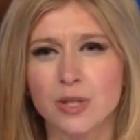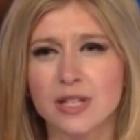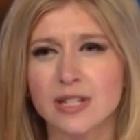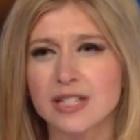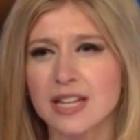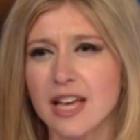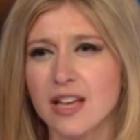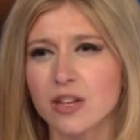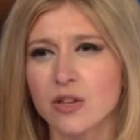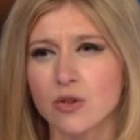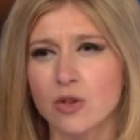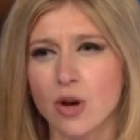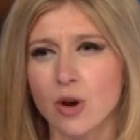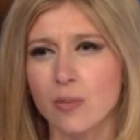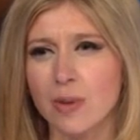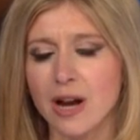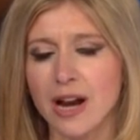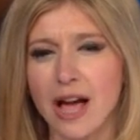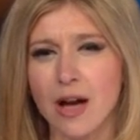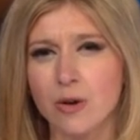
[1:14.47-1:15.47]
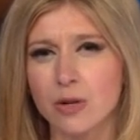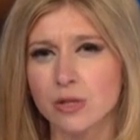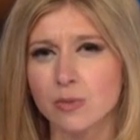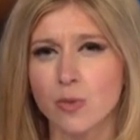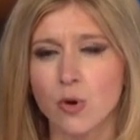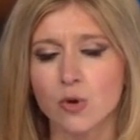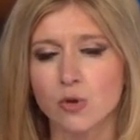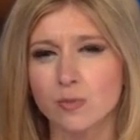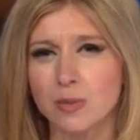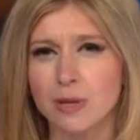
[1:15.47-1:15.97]
What does it tell you, though, about how
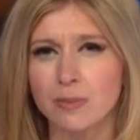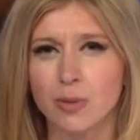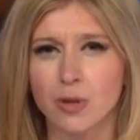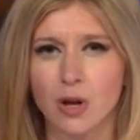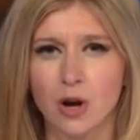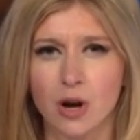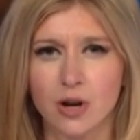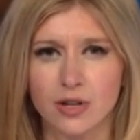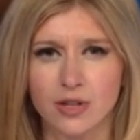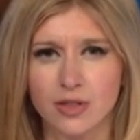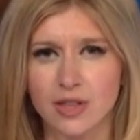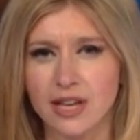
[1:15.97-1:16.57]
exposed people are